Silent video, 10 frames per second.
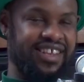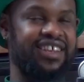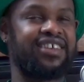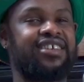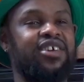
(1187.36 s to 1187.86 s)

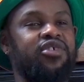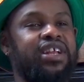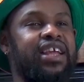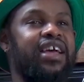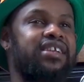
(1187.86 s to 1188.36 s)
It
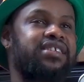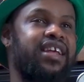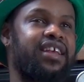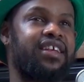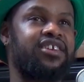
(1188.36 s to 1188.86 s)
definitely has
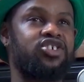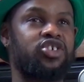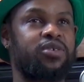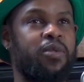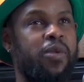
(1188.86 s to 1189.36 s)
that
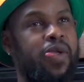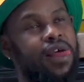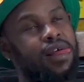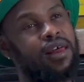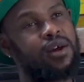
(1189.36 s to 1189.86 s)
energy.
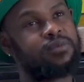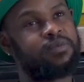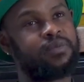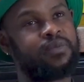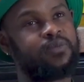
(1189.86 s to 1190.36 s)

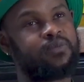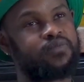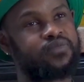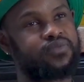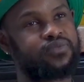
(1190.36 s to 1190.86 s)
And
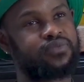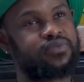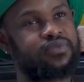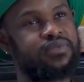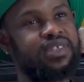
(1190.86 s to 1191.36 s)

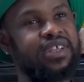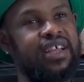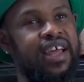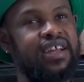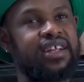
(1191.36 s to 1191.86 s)

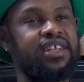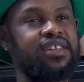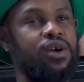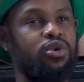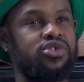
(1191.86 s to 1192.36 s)
I
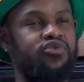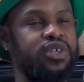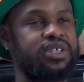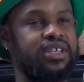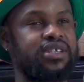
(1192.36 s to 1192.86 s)
think that was
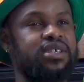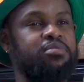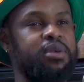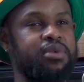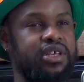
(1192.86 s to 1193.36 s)
fitting
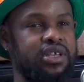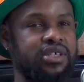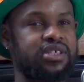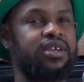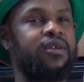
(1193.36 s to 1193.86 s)
simply
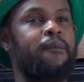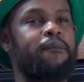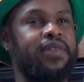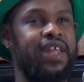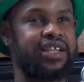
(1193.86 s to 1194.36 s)
because
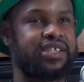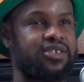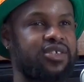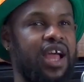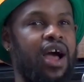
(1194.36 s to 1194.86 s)

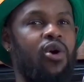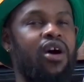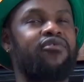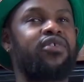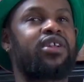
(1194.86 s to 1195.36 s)
that's how
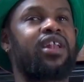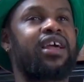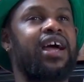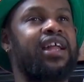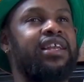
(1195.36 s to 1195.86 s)
I felt
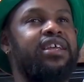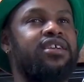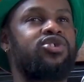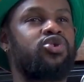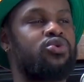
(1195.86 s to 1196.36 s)
like I
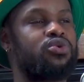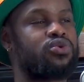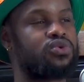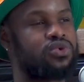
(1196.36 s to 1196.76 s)
needed to